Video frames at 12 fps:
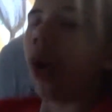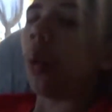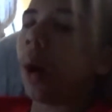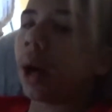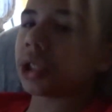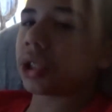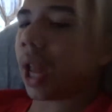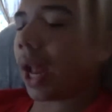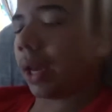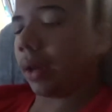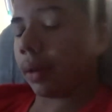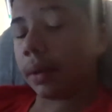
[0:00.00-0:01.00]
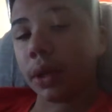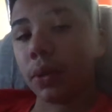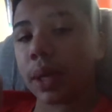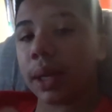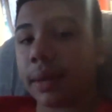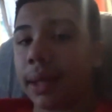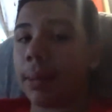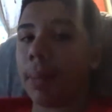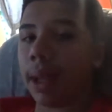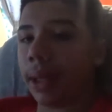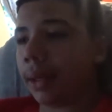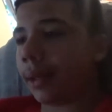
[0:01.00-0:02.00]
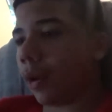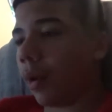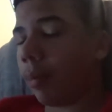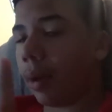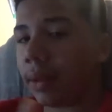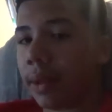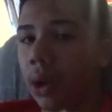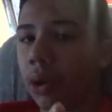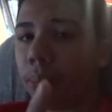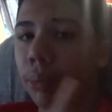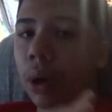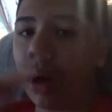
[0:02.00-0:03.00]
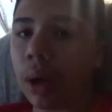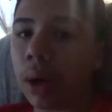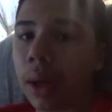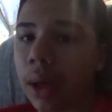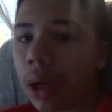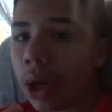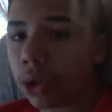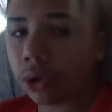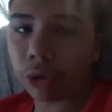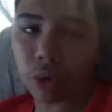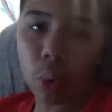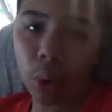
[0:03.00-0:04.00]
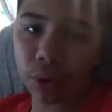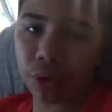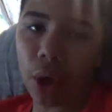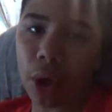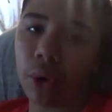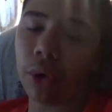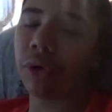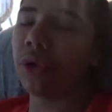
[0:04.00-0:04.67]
Watch that and you can see my Instagram right there. Bruh_thugger.